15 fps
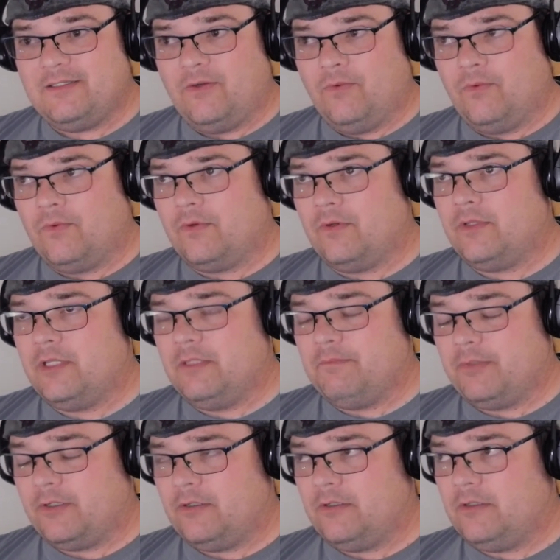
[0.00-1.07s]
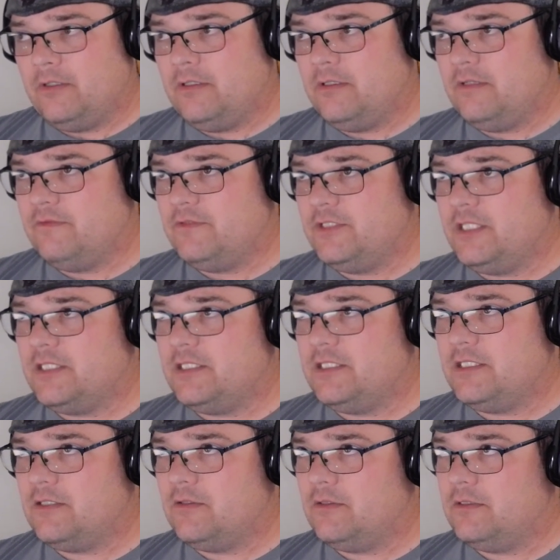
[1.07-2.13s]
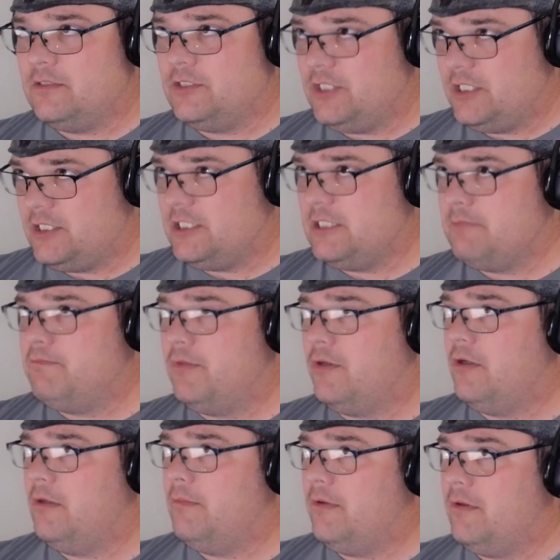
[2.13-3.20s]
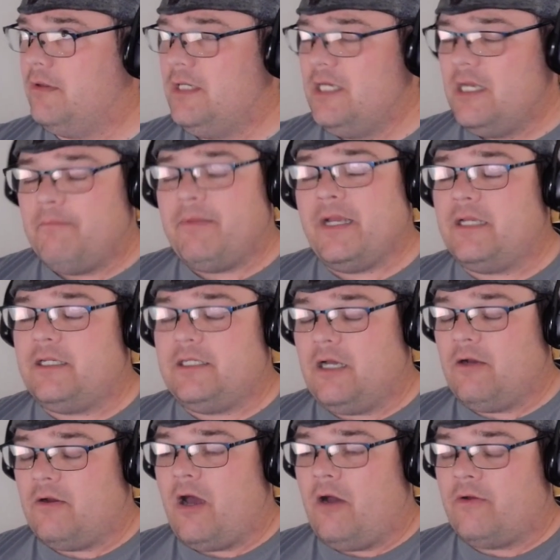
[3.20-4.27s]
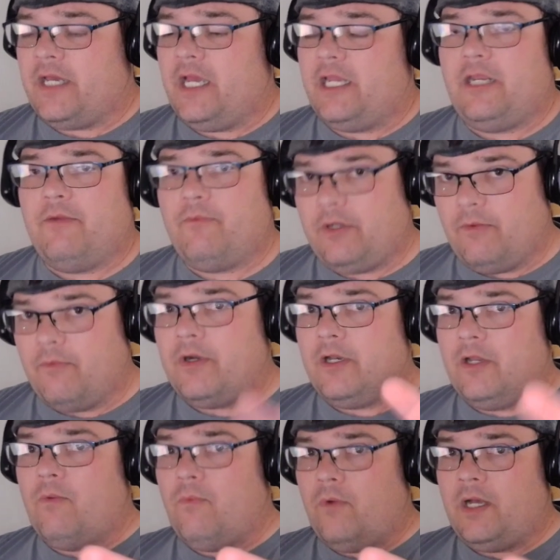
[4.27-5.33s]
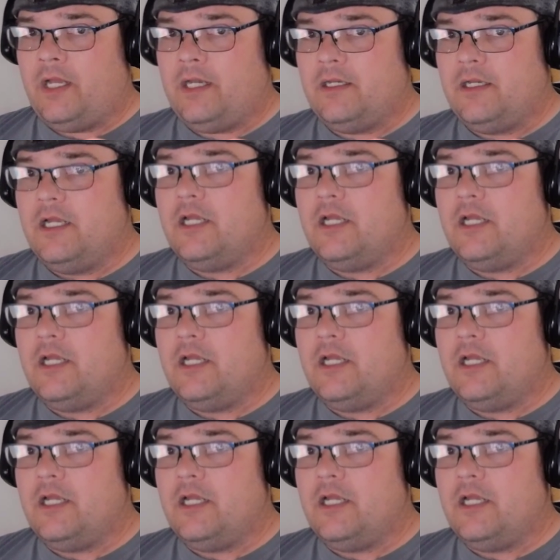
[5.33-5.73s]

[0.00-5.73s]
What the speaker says: or the Bird of Justice, or Justice Burb, or okay, you want to know what?